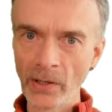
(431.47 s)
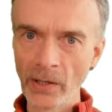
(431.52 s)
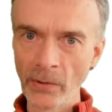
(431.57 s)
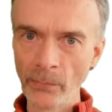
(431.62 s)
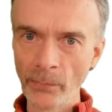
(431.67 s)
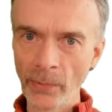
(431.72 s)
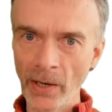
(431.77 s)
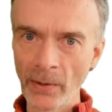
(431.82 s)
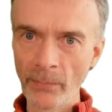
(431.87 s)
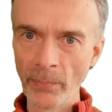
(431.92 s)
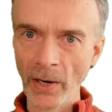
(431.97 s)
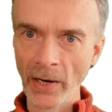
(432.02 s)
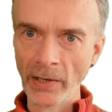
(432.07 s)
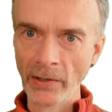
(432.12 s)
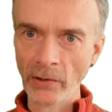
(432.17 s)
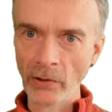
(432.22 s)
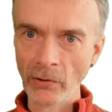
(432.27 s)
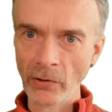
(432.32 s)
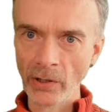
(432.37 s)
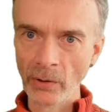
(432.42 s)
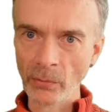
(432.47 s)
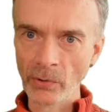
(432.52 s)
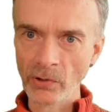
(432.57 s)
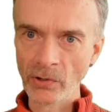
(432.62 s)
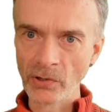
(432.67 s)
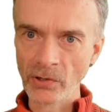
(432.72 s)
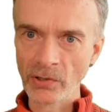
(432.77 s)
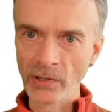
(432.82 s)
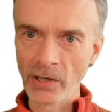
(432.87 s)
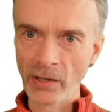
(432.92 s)
and by binary we
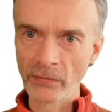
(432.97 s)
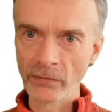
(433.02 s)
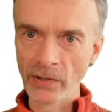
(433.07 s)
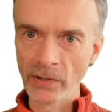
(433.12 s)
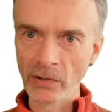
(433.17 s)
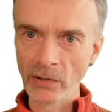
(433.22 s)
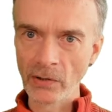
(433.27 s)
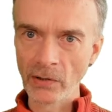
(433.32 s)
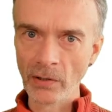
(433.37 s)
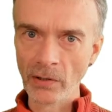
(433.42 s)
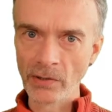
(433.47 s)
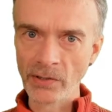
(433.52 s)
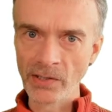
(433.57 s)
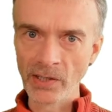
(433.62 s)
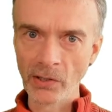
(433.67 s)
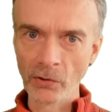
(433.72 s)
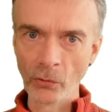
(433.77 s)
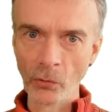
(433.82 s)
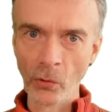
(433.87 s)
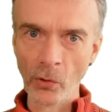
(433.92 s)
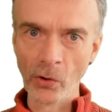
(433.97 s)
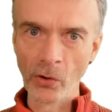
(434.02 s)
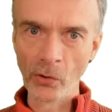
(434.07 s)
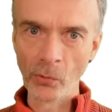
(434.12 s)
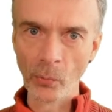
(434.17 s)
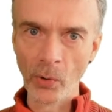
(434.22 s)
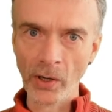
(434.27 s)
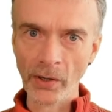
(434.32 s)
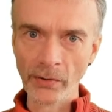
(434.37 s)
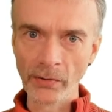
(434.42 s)
just have either a 0 or
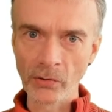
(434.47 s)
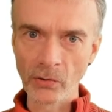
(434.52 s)
1,